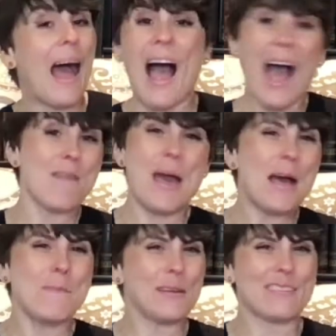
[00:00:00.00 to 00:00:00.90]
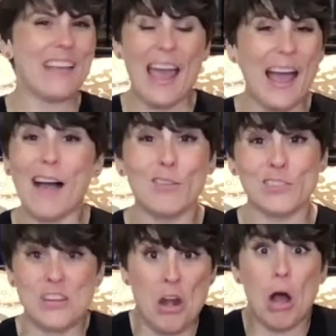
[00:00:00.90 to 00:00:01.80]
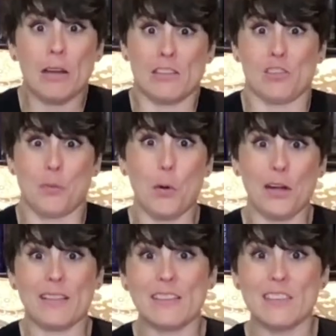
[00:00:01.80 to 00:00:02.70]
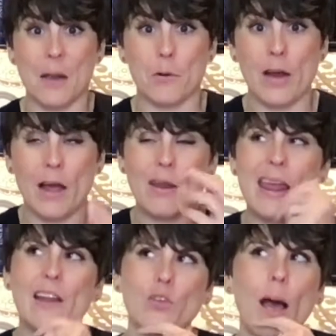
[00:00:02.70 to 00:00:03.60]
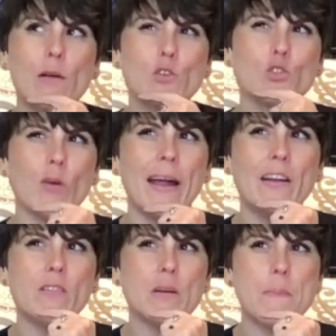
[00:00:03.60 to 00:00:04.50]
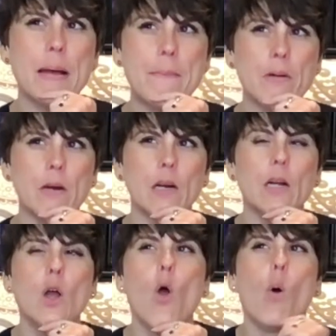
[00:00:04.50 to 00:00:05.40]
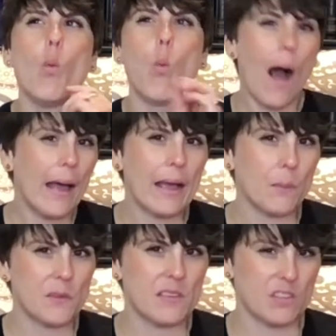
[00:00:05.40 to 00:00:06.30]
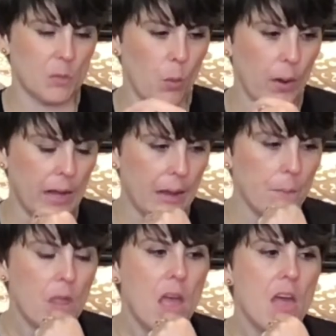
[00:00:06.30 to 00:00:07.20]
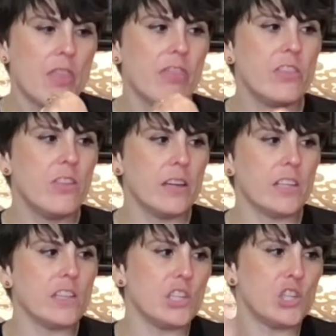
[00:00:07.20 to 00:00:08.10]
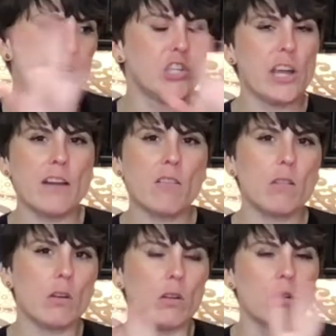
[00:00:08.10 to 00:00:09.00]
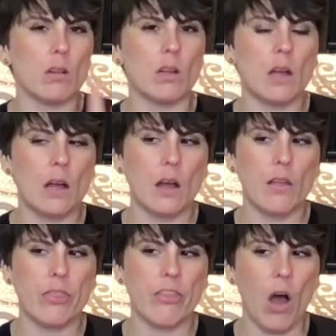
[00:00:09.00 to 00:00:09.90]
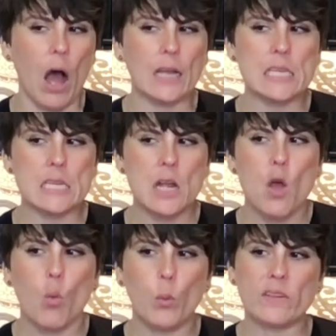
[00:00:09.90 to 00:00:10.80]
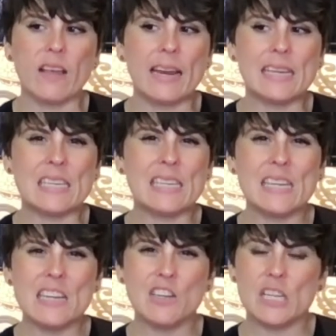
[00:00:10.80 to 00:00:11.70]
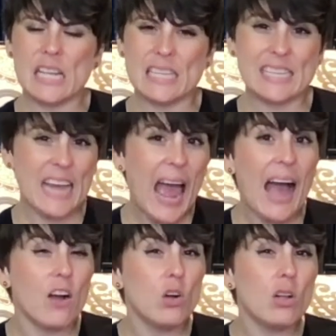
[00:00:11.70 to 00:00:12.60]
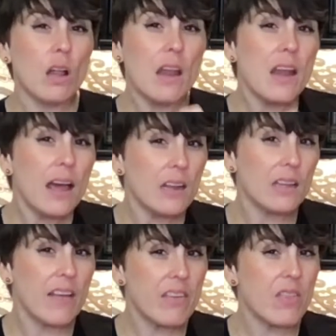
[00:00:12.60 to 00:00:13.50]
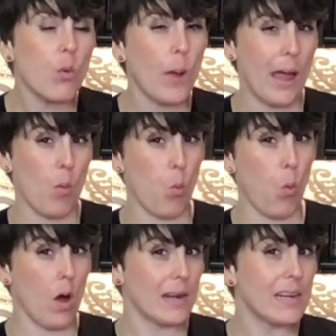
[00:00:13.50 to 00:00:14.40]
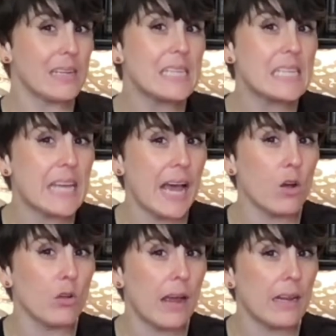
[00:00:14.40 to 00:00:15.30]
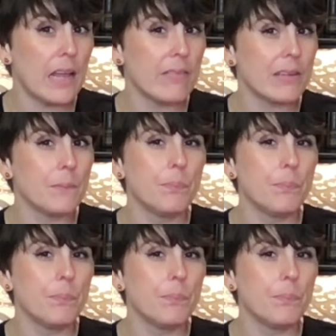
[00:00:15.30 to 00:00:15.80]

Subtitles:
I'm happy to say I was not disappointed this time around, and so I was trying to remember why I was disappointed. The general thought was that it didn't tackle 9/11 the way I wanted it to tackle 9/11.